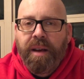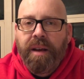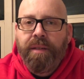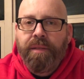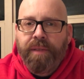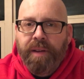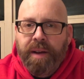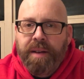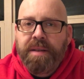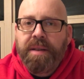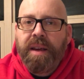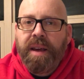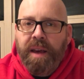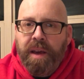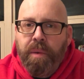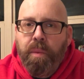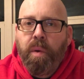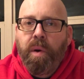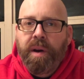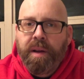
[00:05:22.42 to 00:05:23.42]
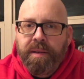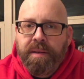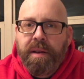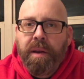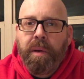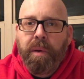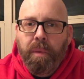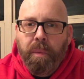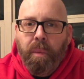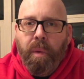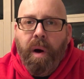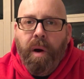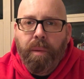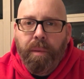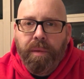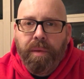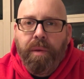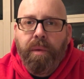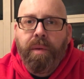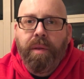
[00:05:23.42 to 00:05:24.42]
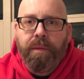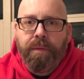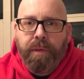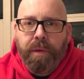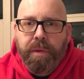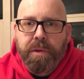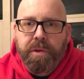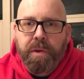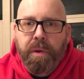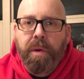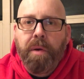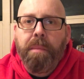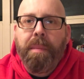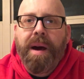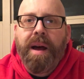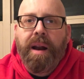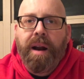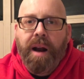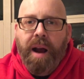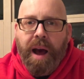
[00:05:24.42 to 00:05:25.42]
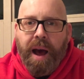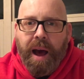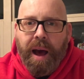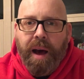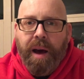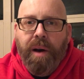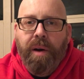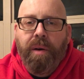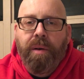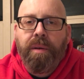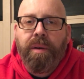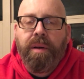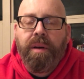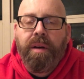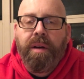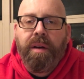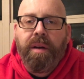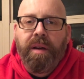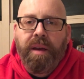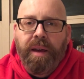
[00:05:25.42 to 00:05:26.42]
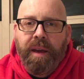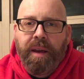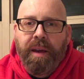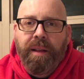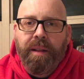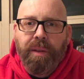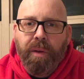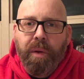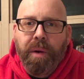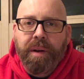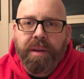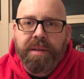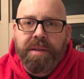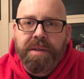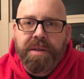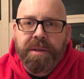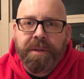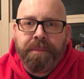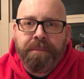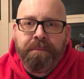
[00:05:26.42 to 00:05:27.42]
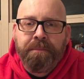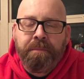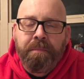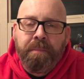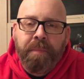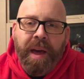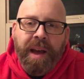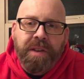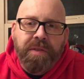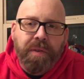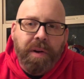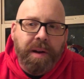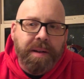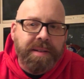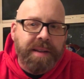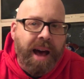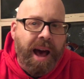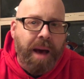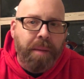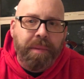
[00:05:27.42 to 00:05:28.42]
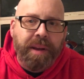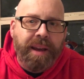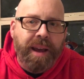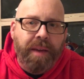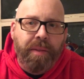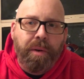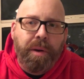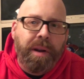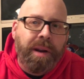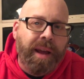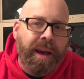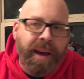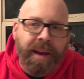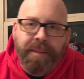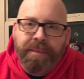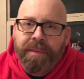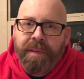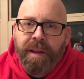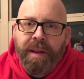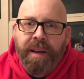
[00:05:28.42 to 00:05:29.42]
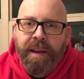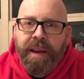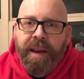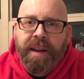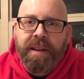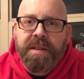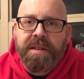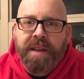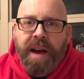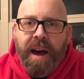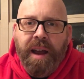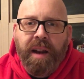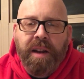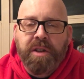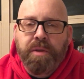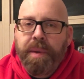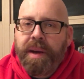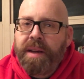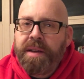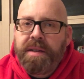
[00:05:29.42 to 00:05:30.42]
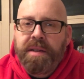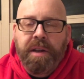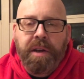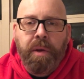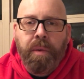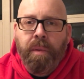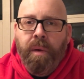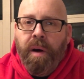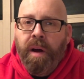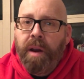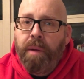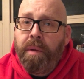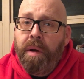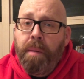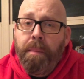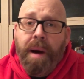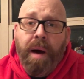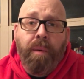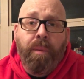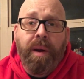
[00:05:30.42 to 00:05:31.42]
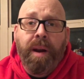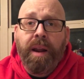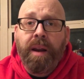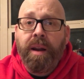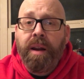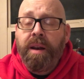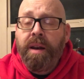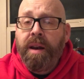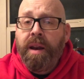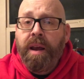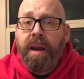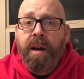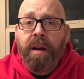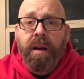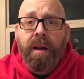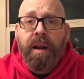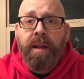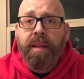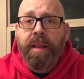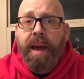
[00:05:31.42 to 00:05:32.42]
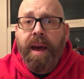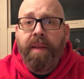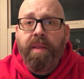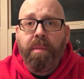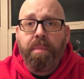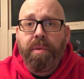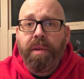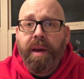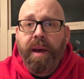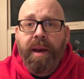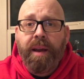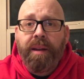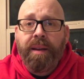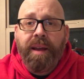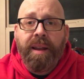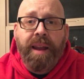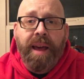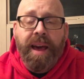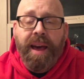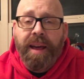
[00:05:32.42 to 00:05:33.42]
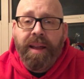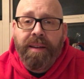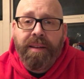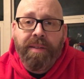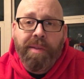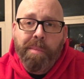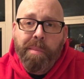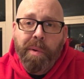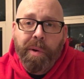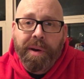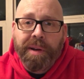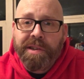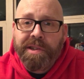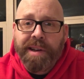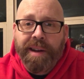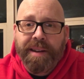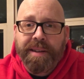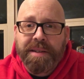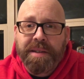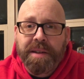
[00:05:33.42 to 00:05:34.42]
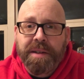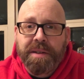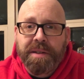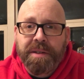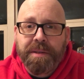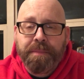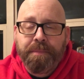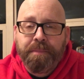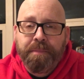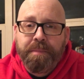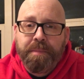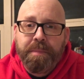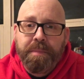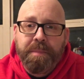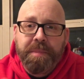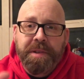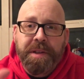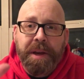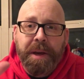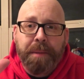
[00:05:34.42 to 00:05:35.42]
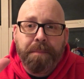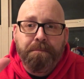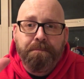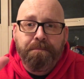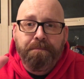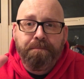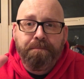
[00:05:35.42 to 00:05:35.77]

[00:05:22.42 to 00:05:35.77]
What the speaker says: And friends, he will continue to walk with you in the future no matter how it looks. Thanks for our time together today. Excited as we continue on, and we're about ready to near and land the plane and end in the book of Genesis. See you.